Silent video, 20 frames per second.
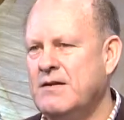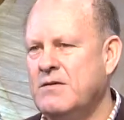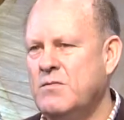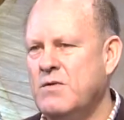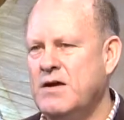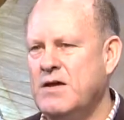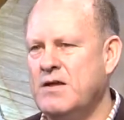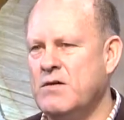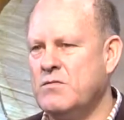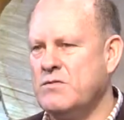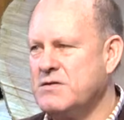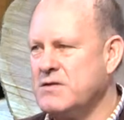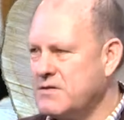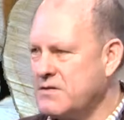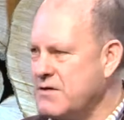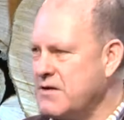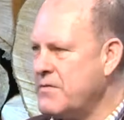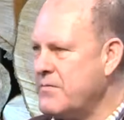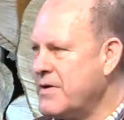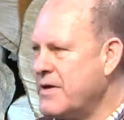where there was a
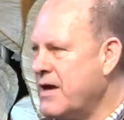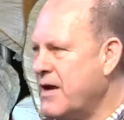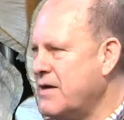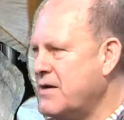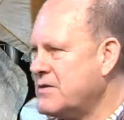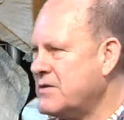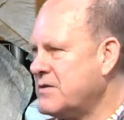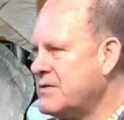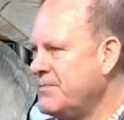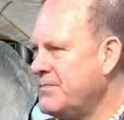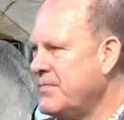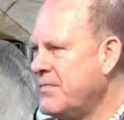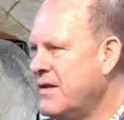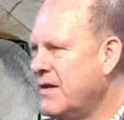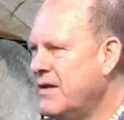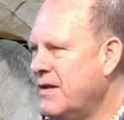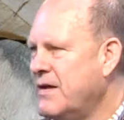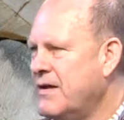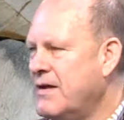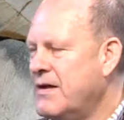termination,
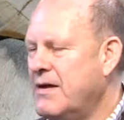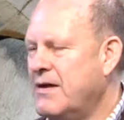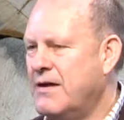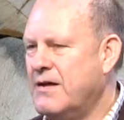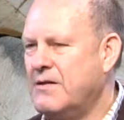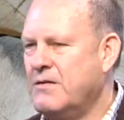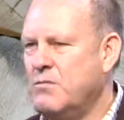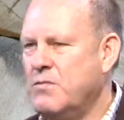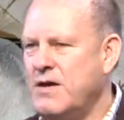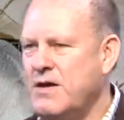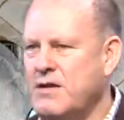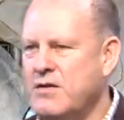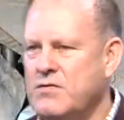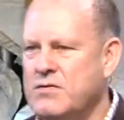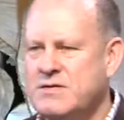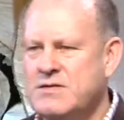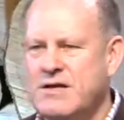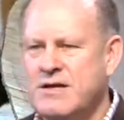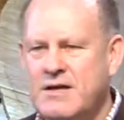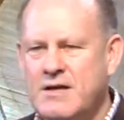uh, where there
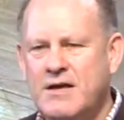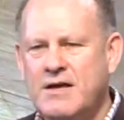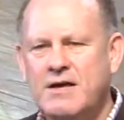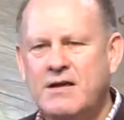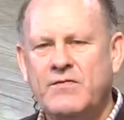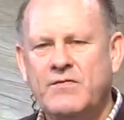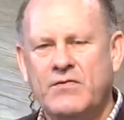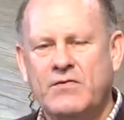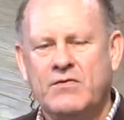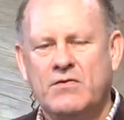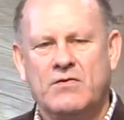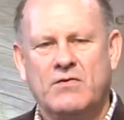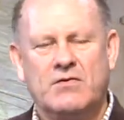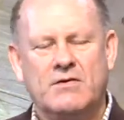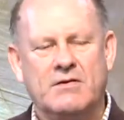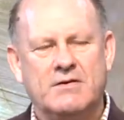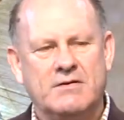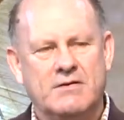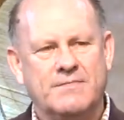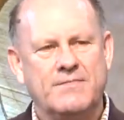was a need
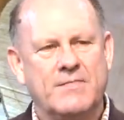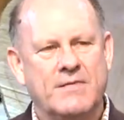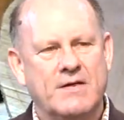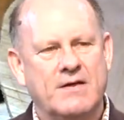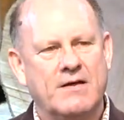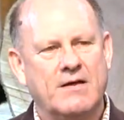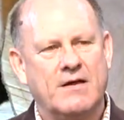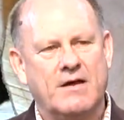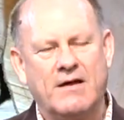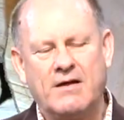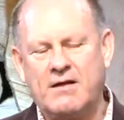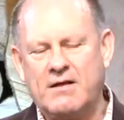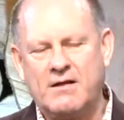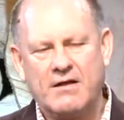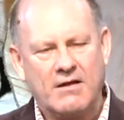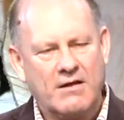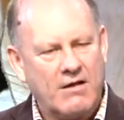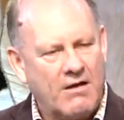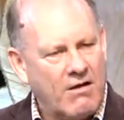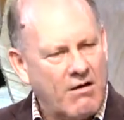for a
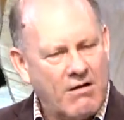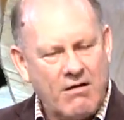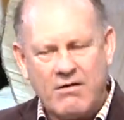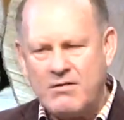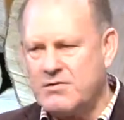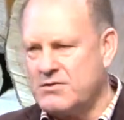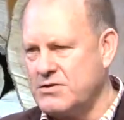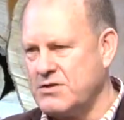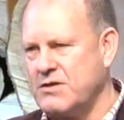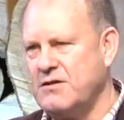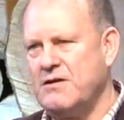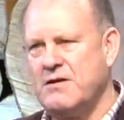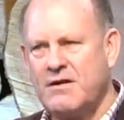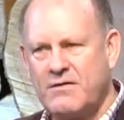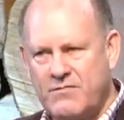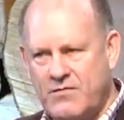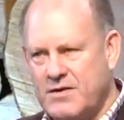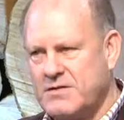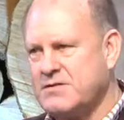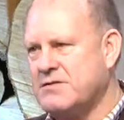long
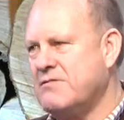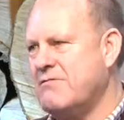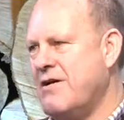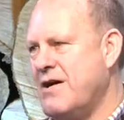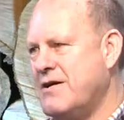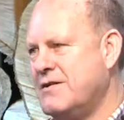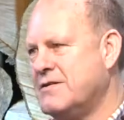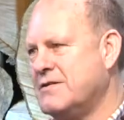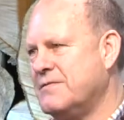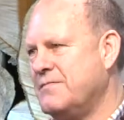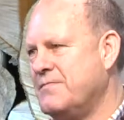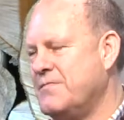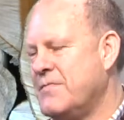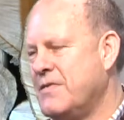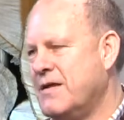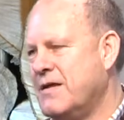journey of restoration.